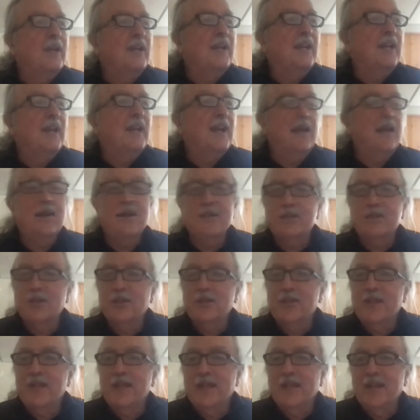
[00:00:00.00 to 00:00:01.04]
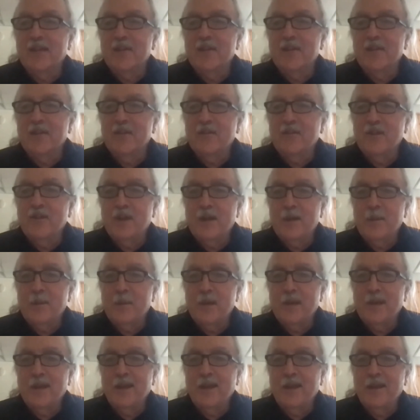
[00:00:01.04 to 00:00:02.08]
it, I also think of
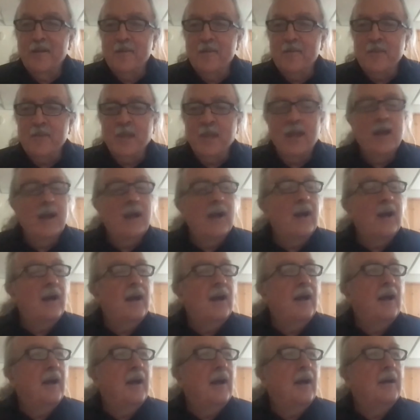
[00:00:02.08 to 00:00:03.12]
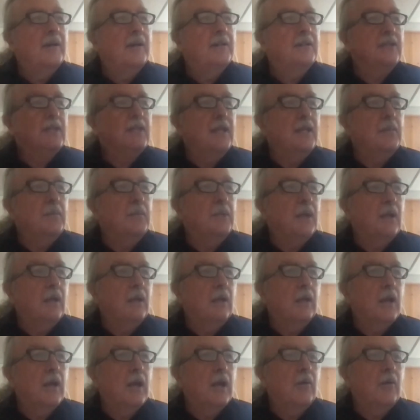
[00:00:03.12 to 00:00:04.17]
my esteemed
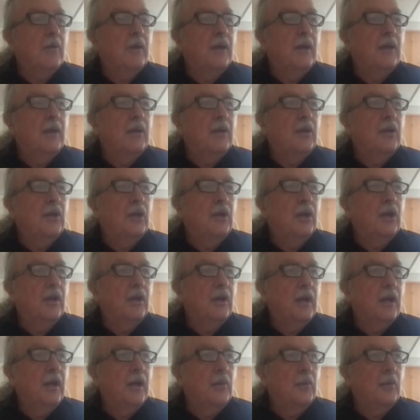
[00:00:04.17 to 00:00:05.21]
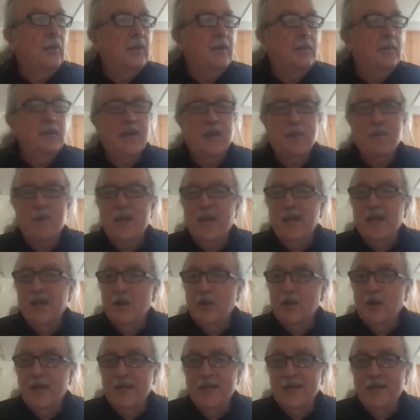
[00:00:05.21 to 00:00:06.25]
Algonquin elder, William Commando,
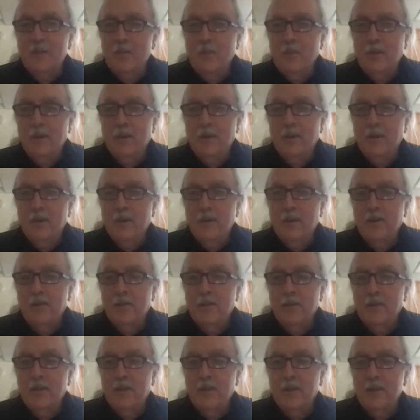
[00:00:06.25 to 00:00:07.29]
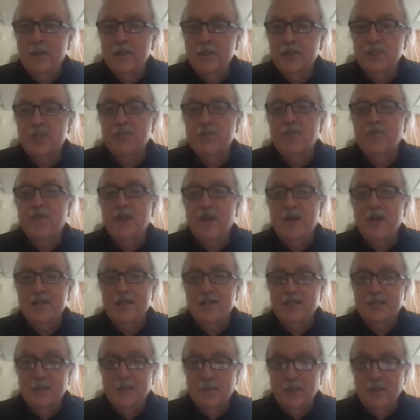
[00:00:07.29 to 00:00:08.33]
who had very
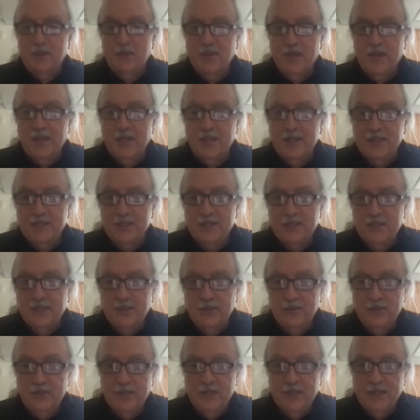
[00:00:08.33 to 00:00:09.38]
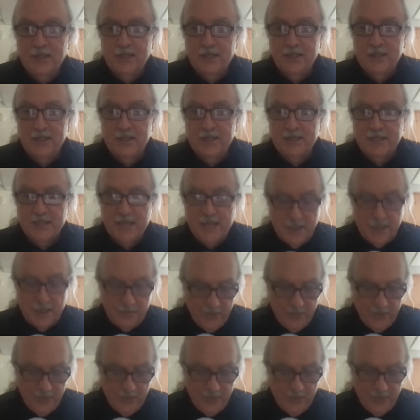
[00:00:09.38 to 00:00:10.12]
similar things to say.